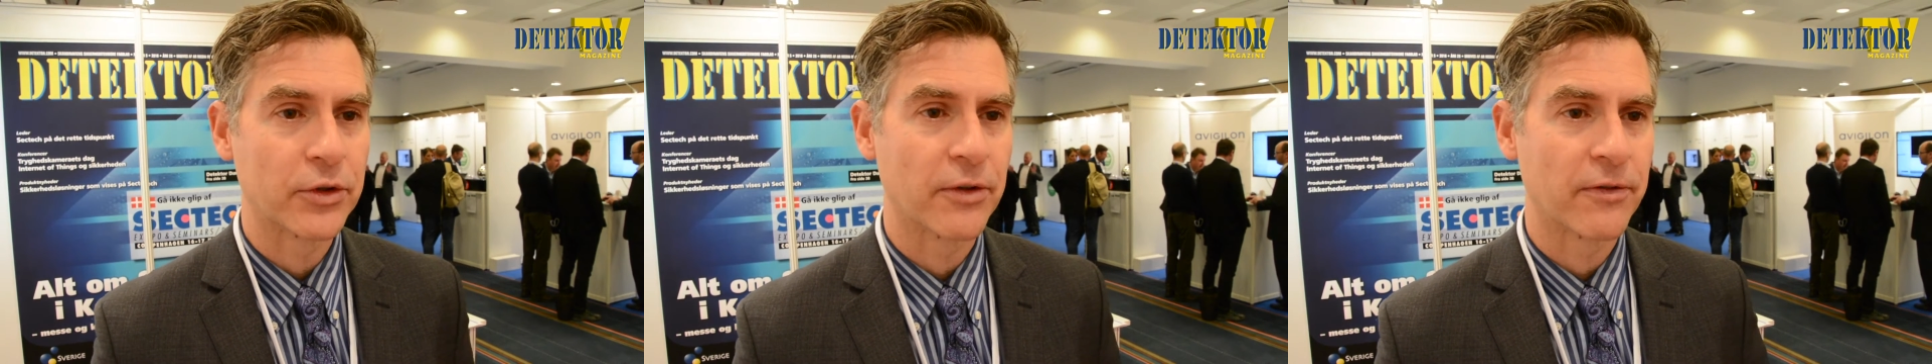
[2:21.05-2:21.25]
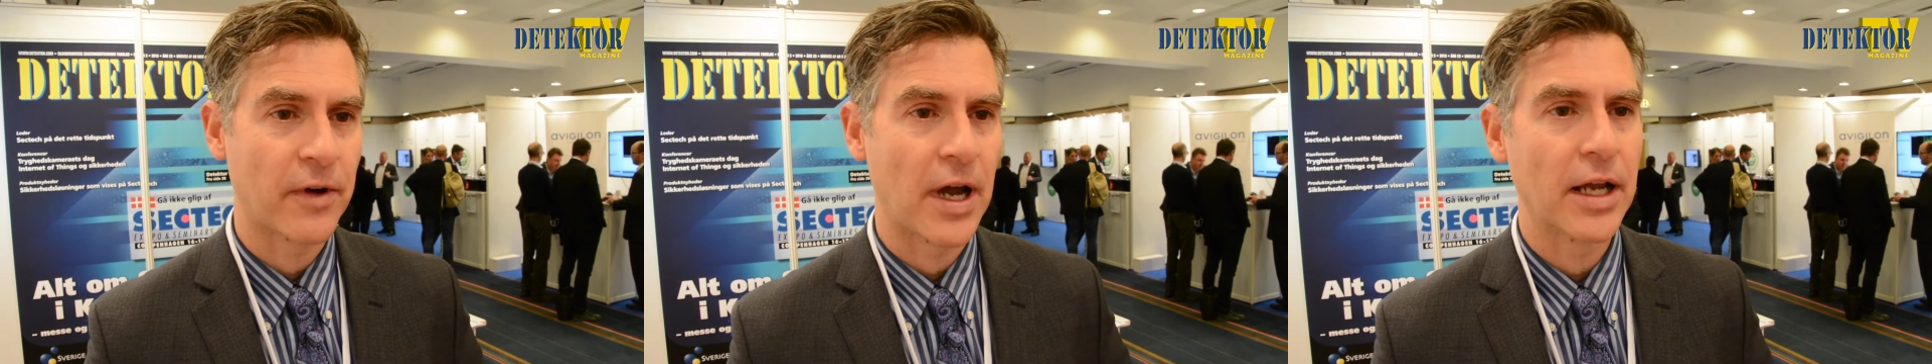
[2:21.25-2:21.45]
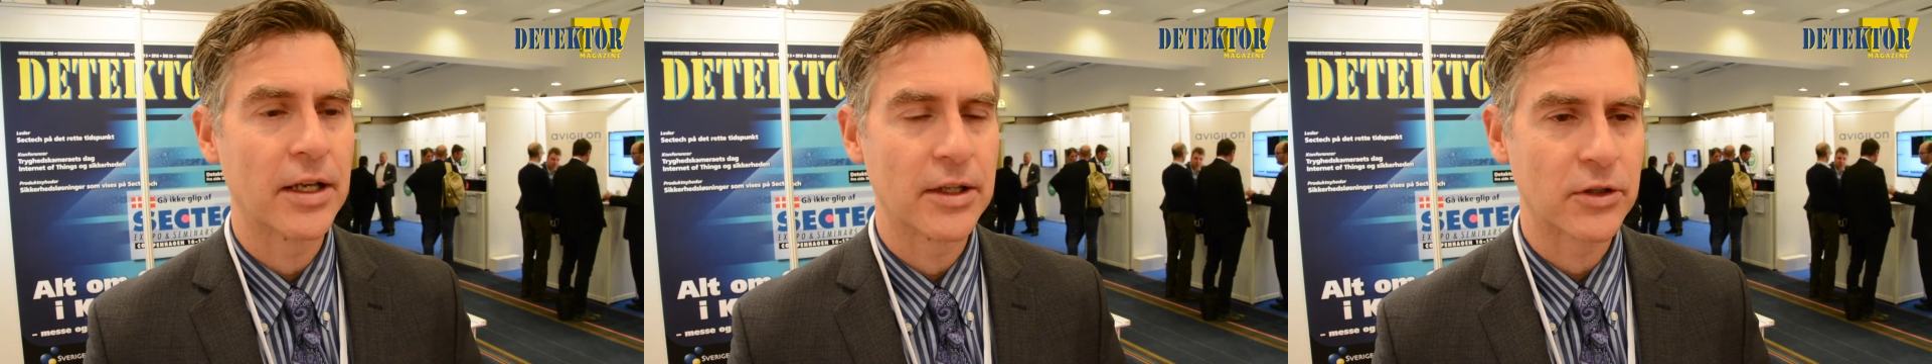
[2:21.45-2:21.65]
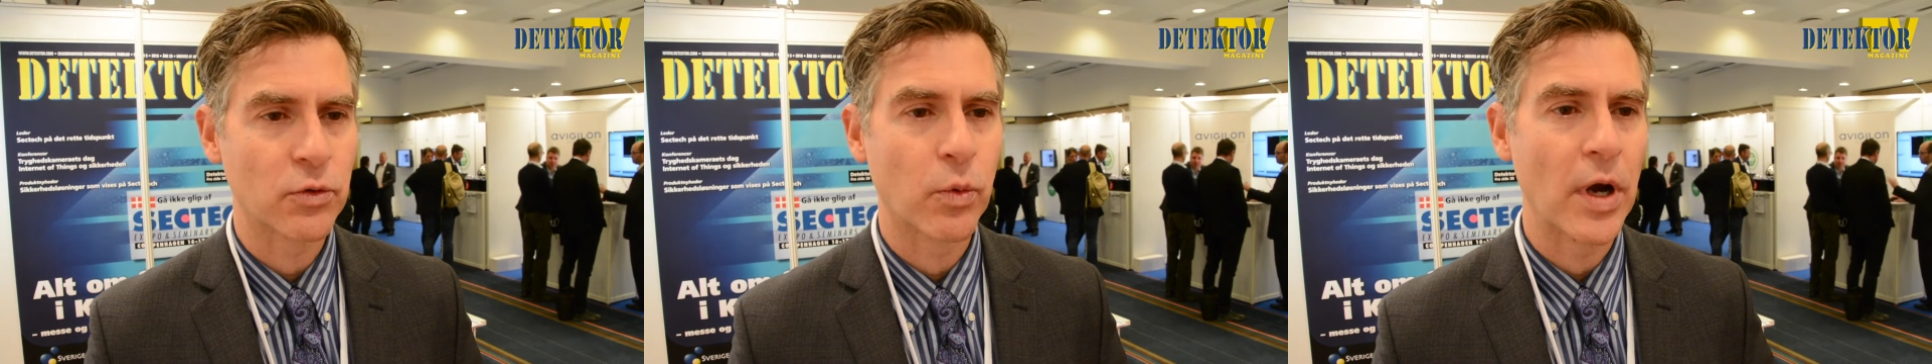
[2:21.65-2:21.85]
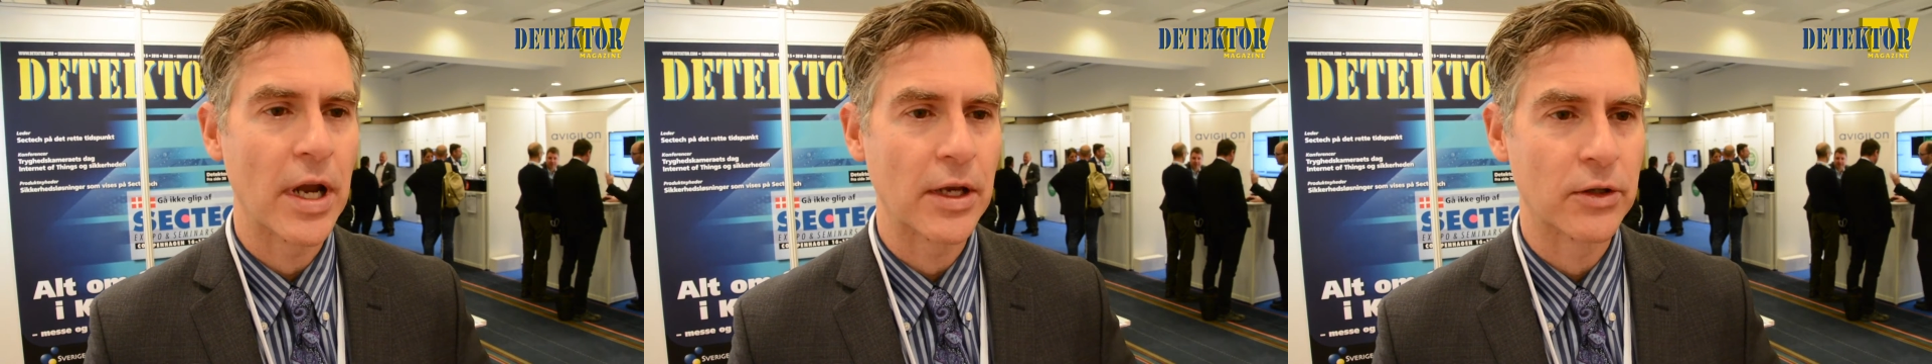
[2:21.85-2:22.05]
to find its
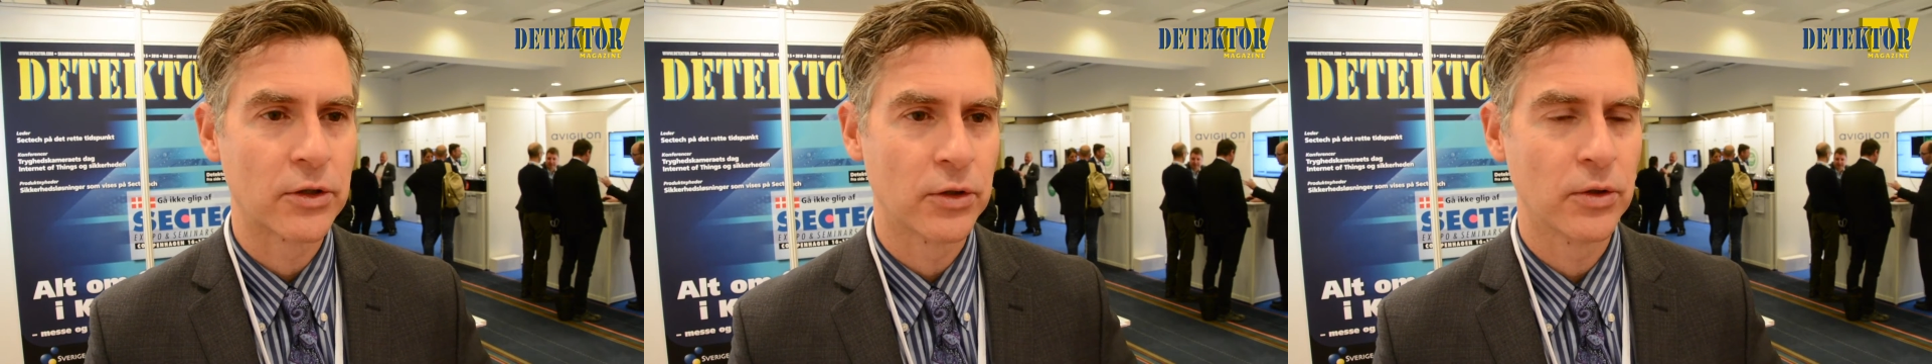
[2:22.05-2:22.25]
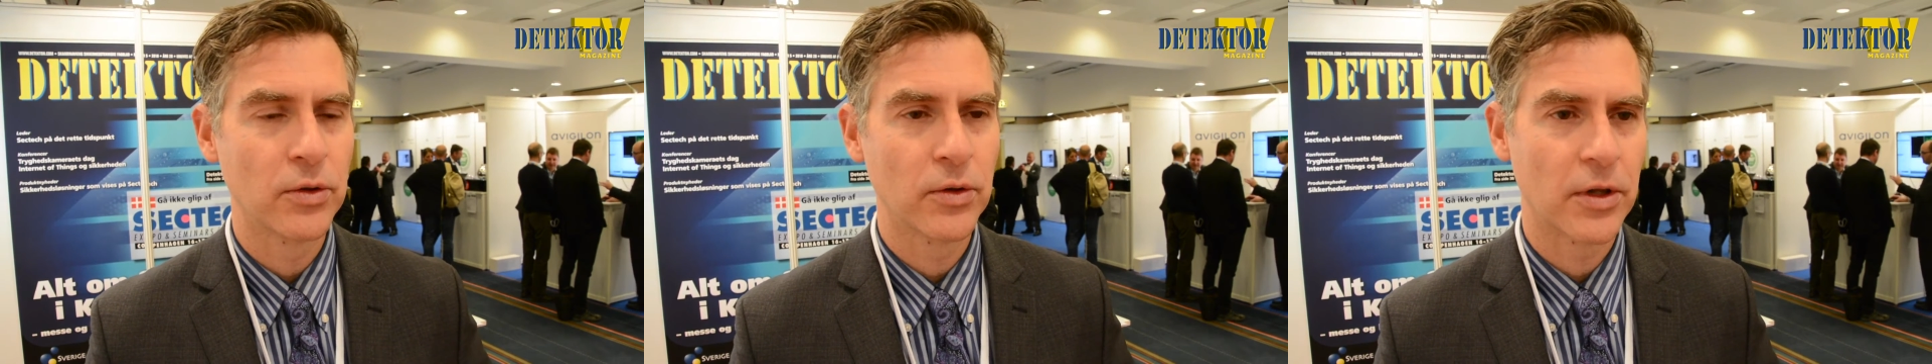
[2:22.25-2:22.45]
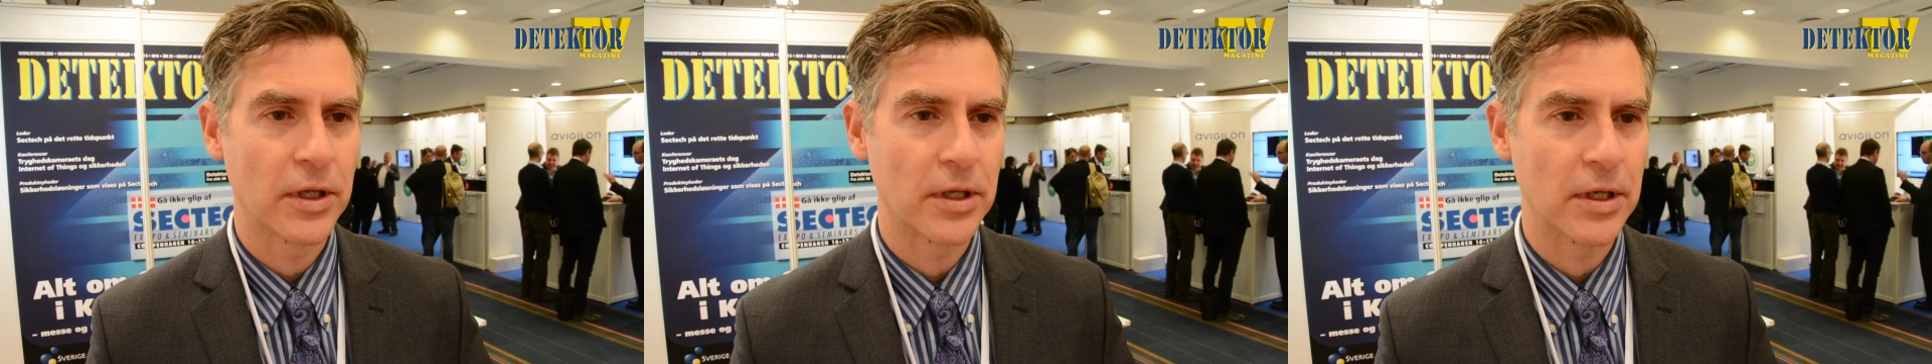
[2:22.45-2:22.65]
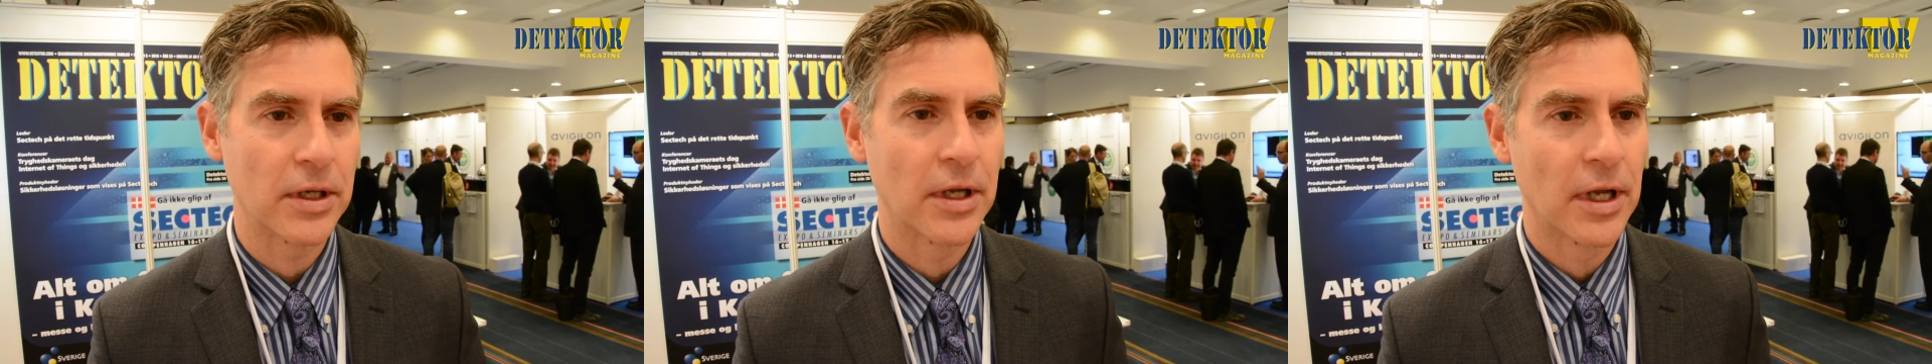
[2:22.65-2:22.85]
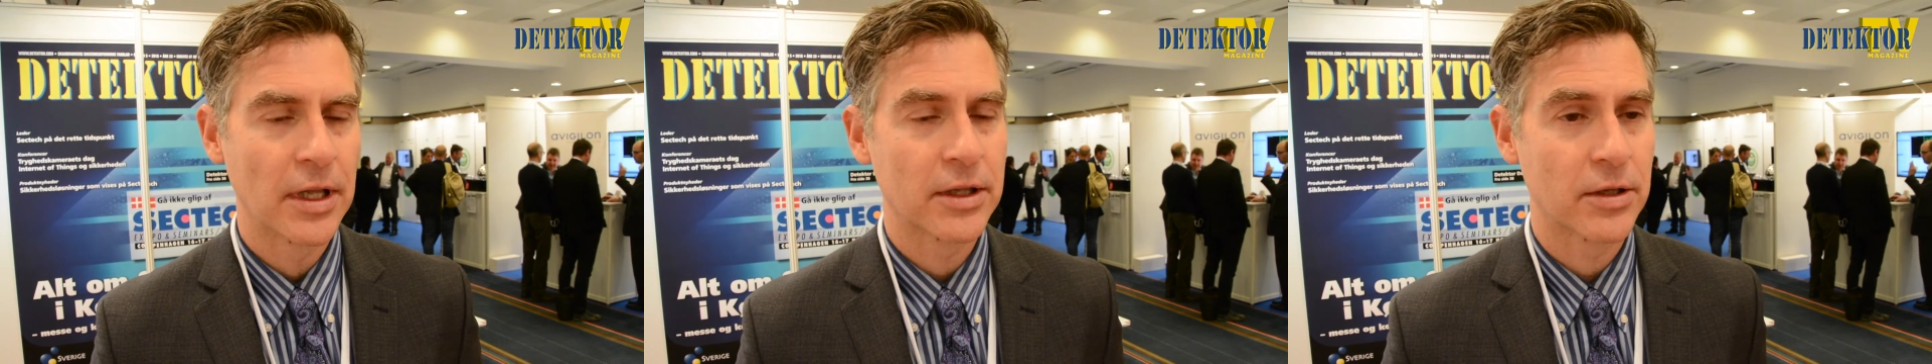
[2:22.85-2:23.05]
way to
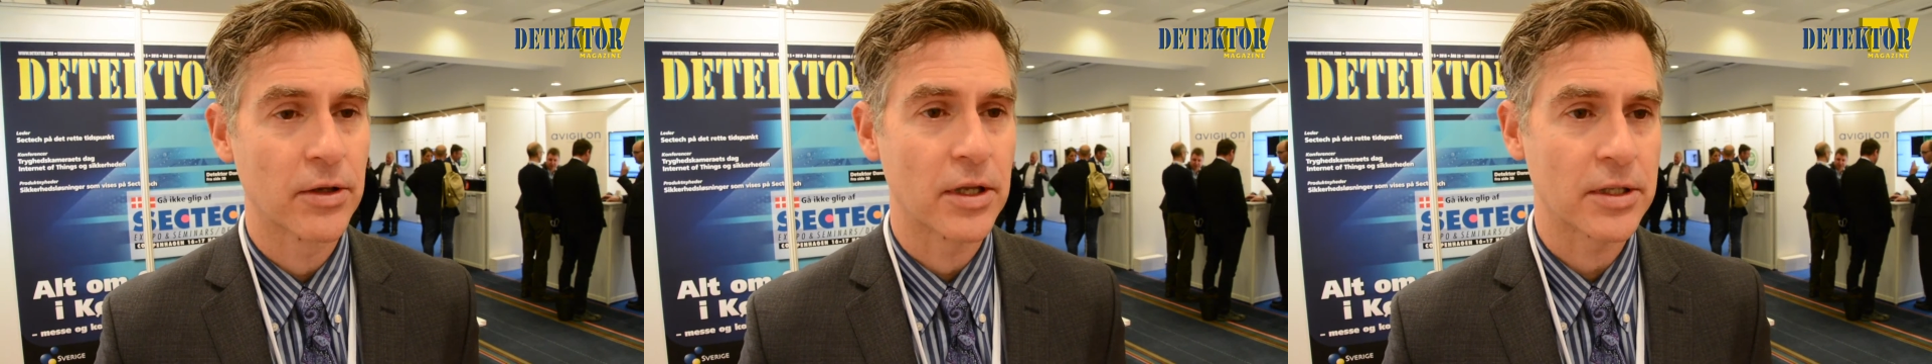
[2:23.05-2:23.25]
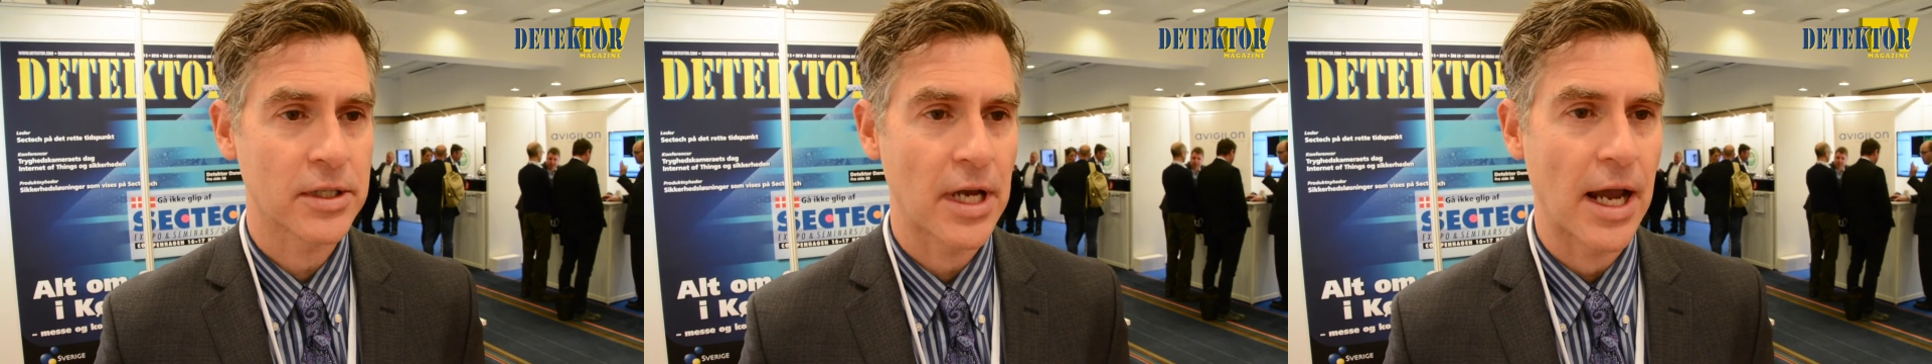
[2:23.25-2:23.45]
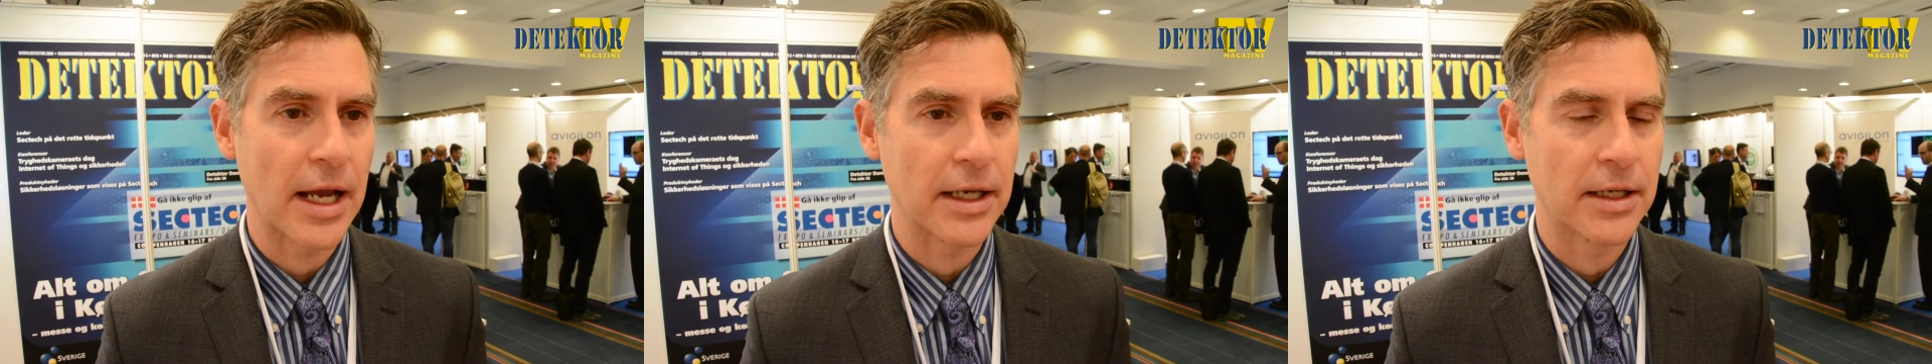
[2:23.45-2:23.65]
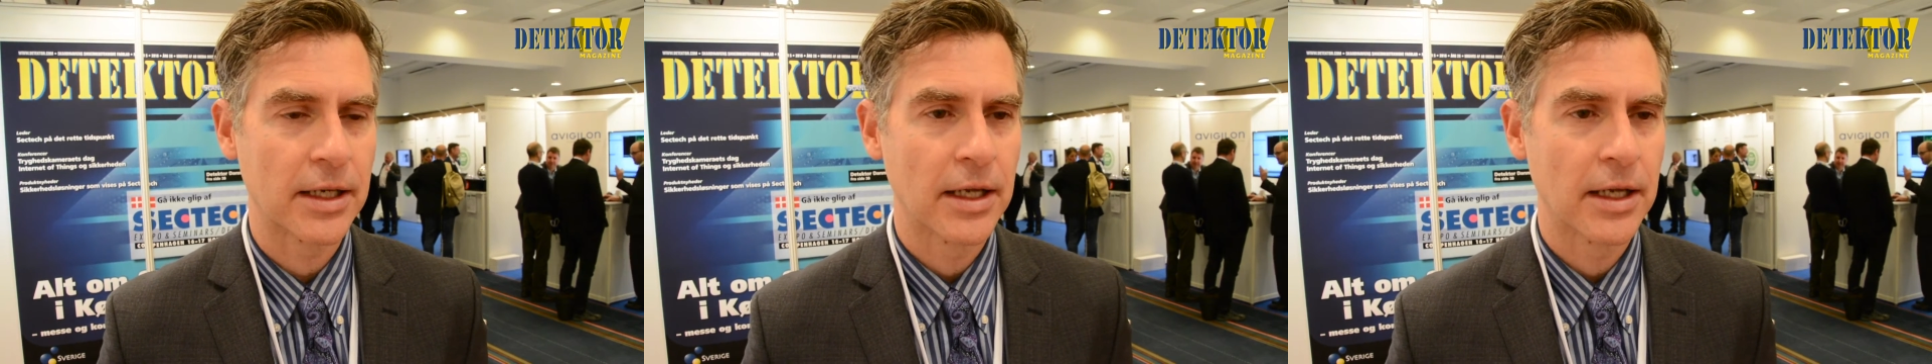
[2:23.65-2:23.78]
the site.